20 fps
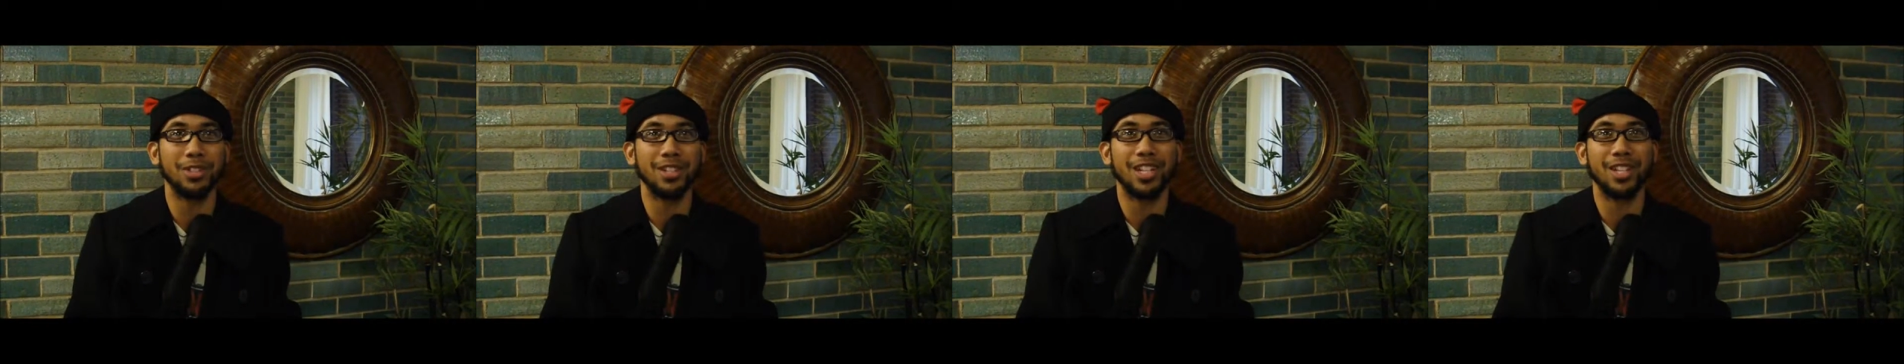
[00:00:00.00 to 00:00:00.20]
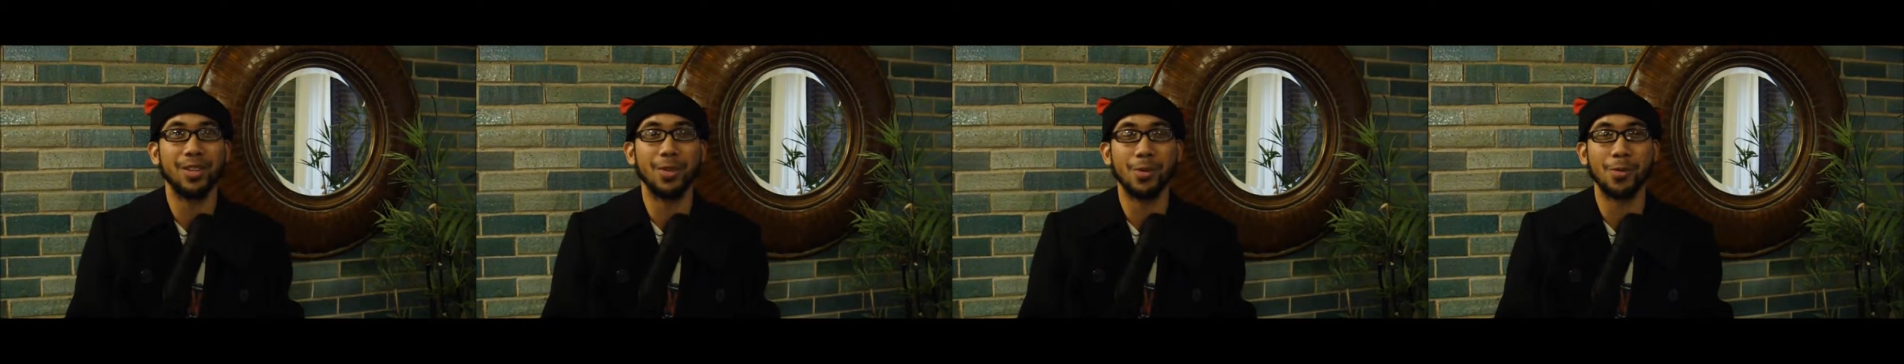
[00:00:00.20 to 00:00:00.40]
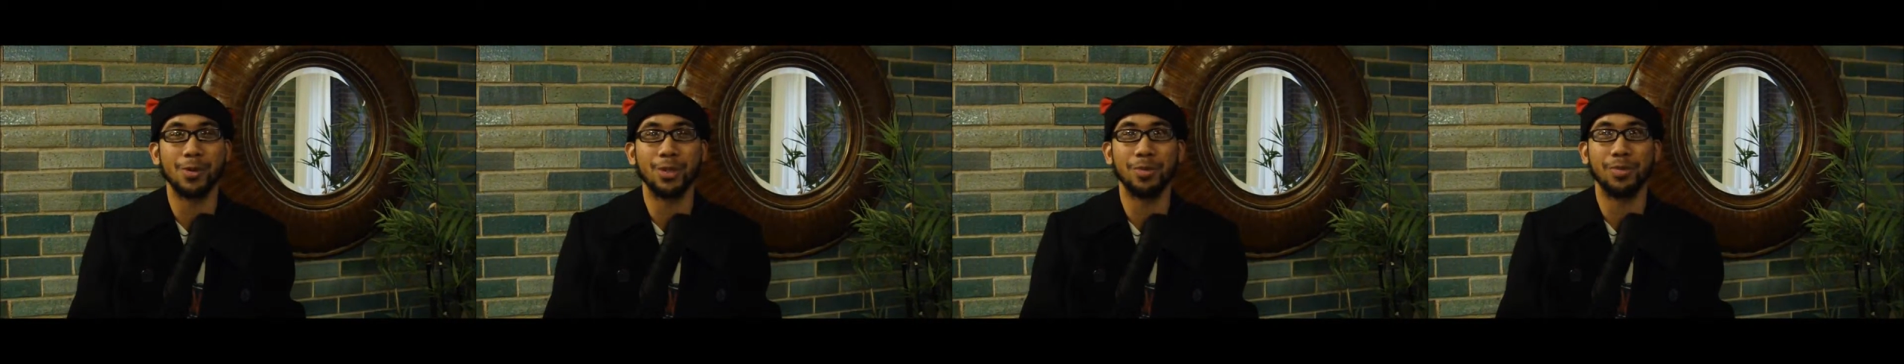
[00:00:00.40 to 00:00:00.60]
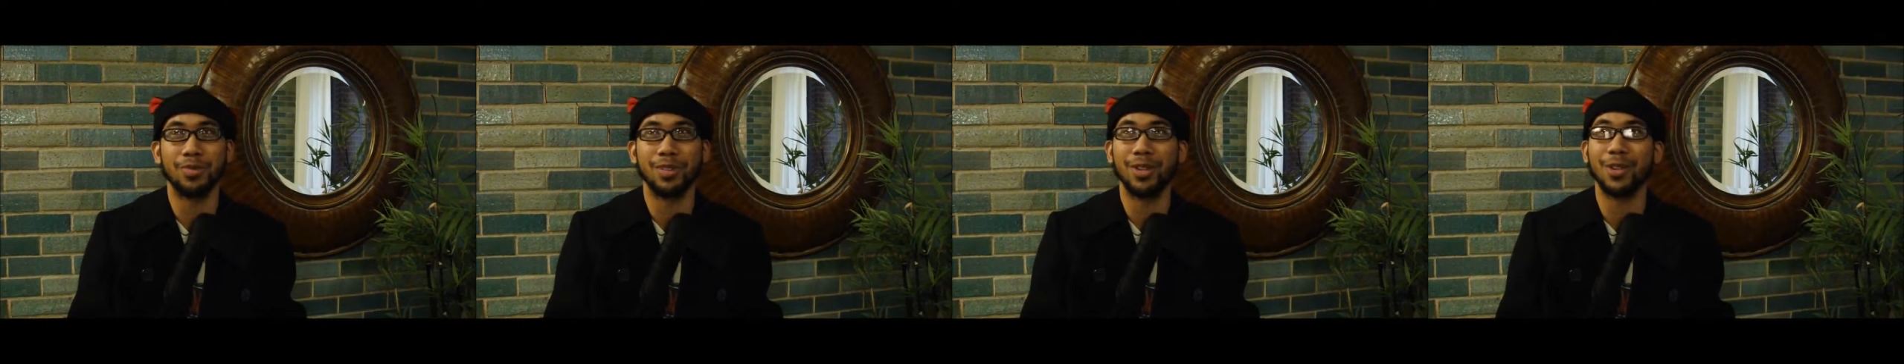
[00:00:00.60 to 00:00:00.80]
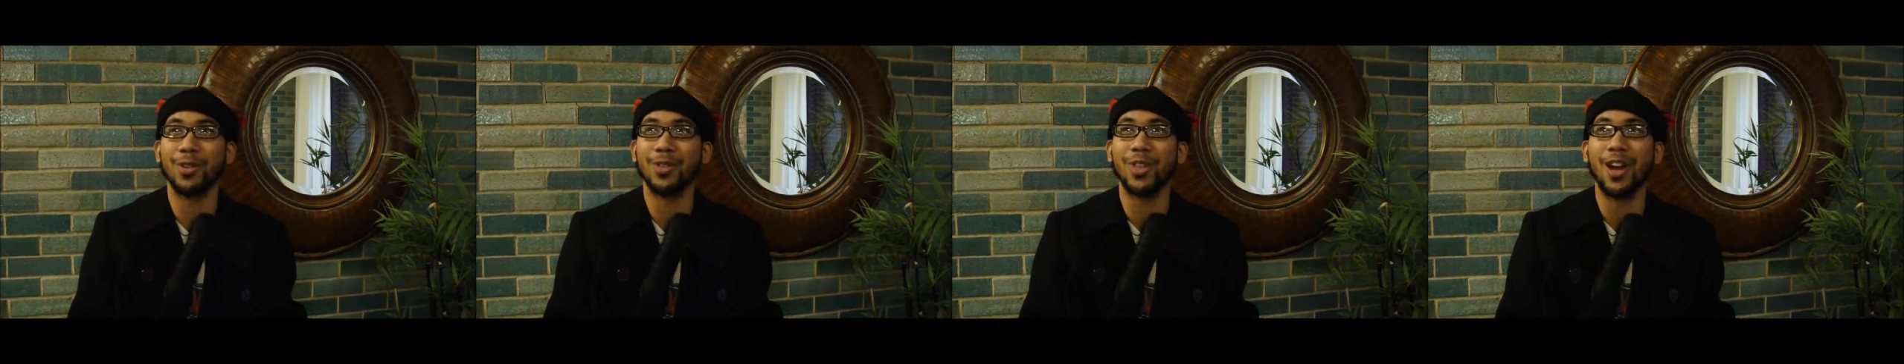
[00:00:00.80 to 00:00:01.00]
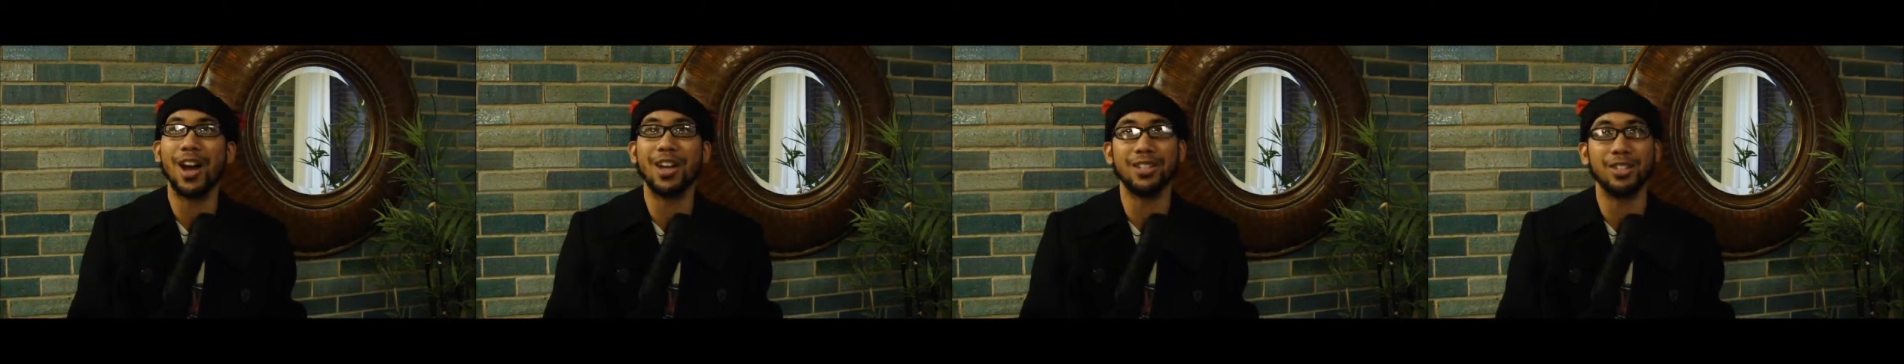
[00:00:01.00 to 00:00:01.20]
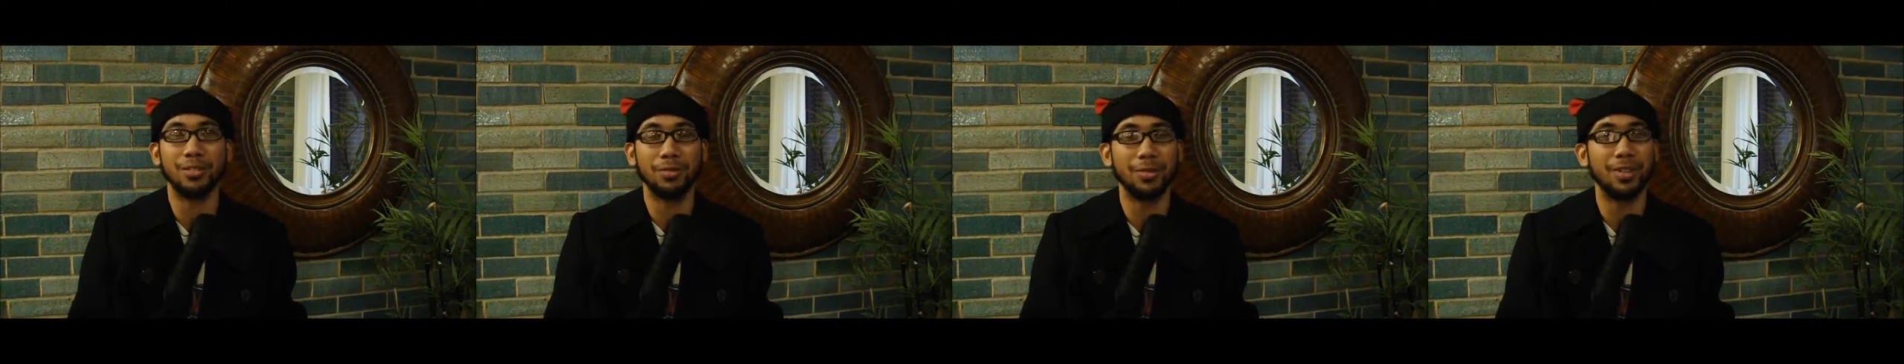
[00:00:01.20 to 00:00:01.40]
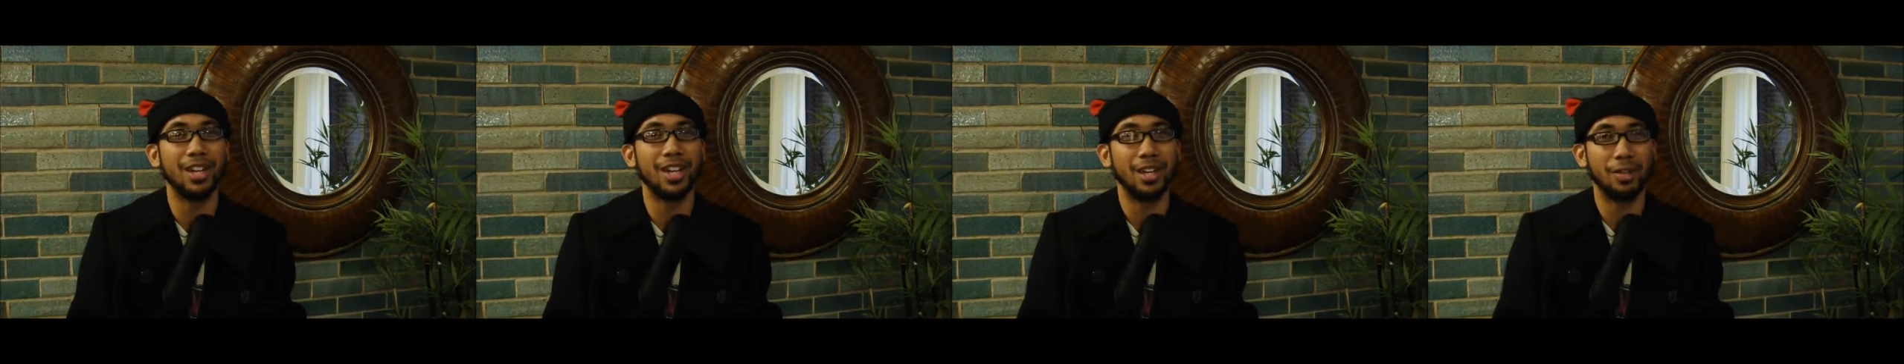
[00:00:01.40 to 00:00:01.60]
and their thoughts of
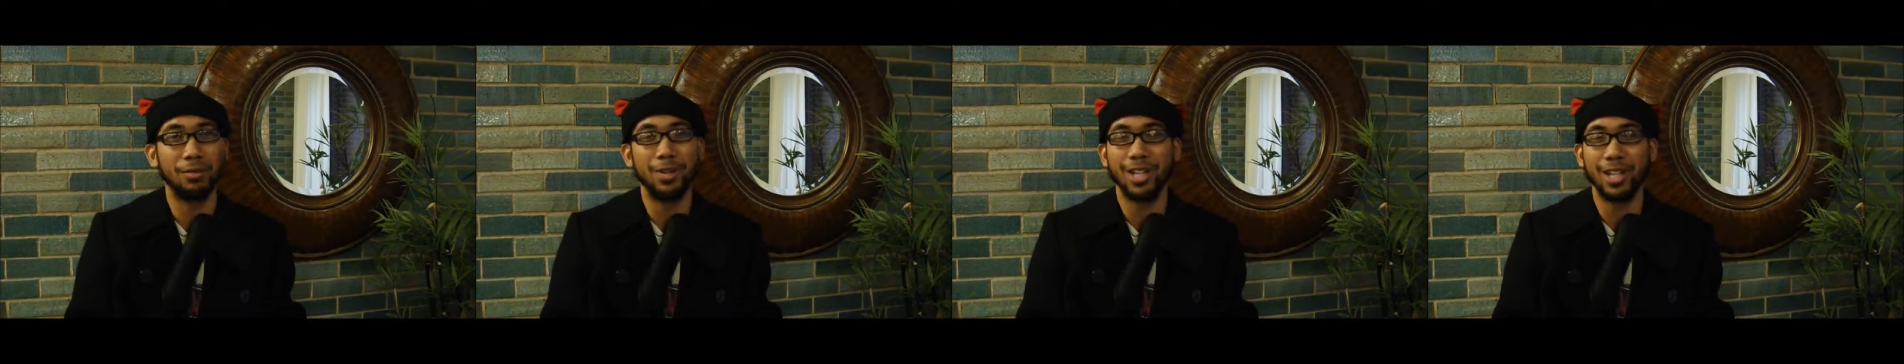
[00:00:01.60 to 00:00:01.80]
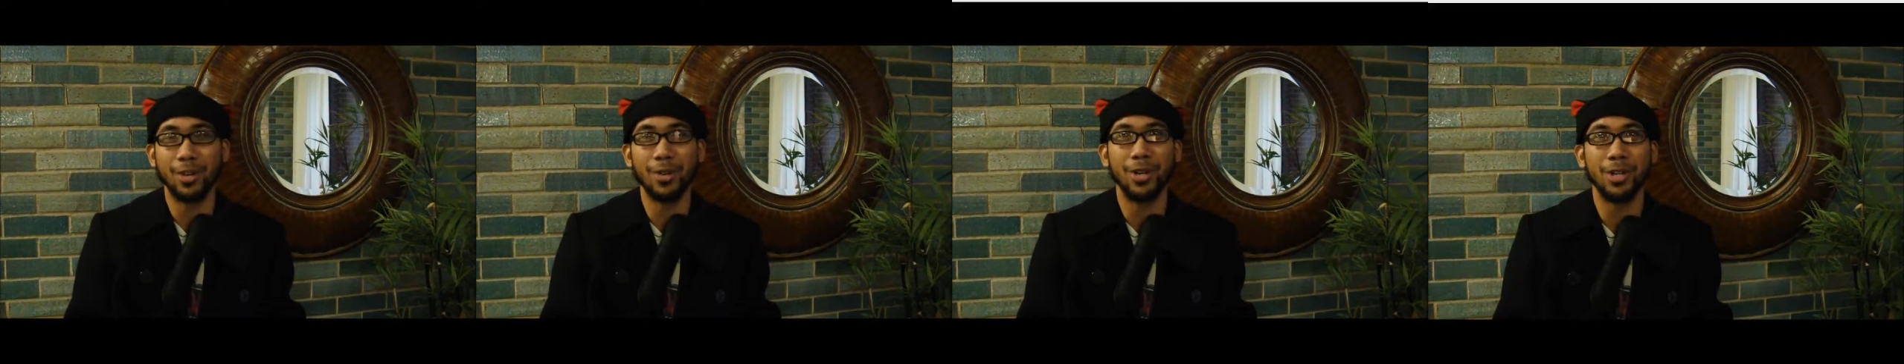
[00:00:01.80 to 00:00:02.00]
if we can go